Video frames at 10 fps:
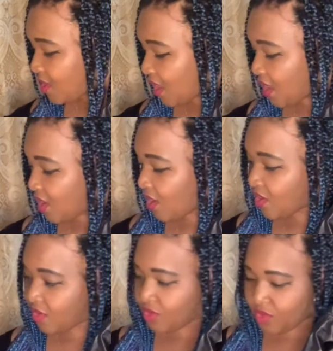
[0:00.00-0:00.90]
a
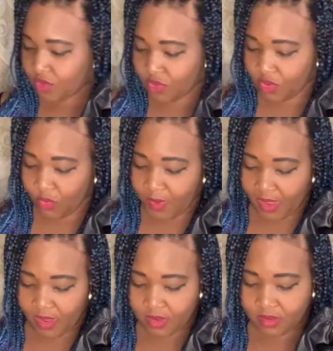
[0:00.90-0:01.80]

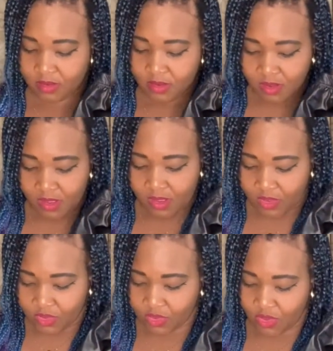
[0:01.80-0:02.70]
2-pack.
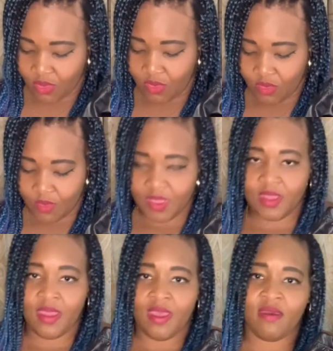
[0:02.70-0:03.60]
So we
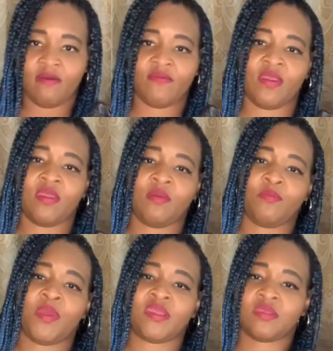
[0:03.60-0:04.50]
have a
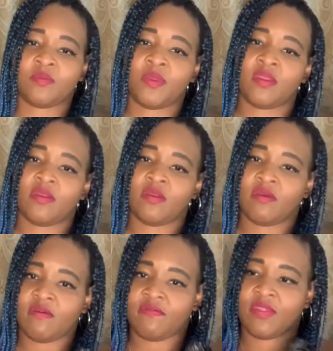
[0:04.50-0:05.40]
basic pair
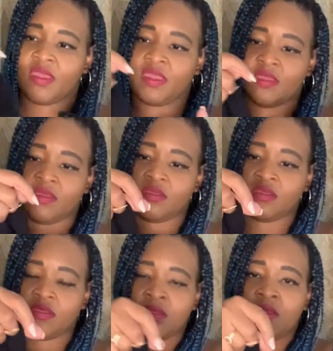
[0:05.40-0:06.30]
of leggings,
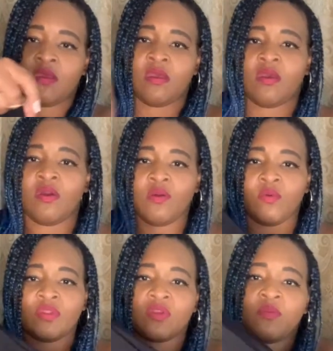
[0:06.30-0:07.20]

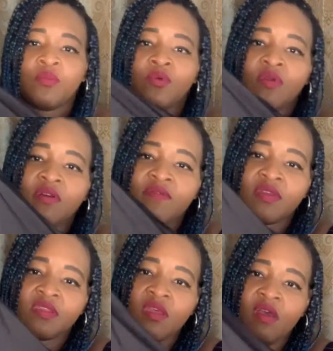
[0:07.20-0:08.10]
which are more of a
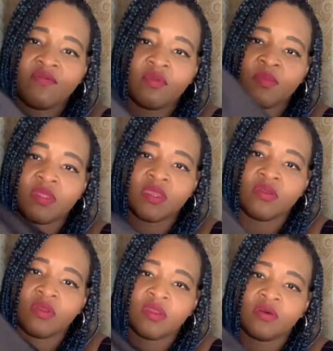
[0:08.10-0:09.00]
softer
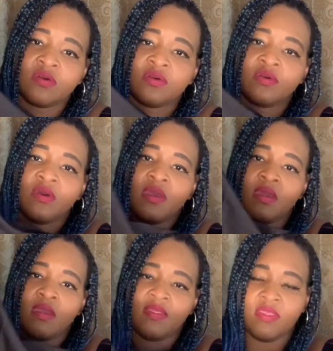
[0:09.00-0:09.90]
material.
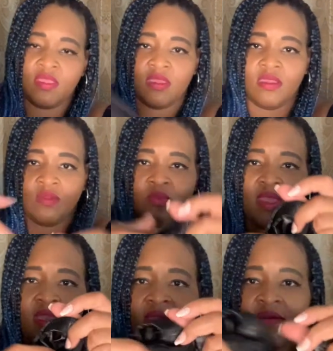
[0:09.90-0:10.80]
And then we
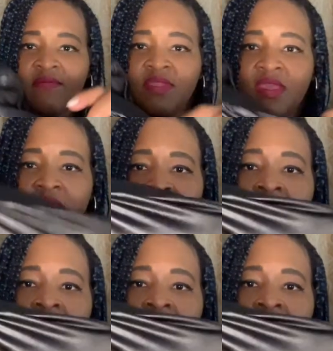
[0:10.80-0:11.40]
have the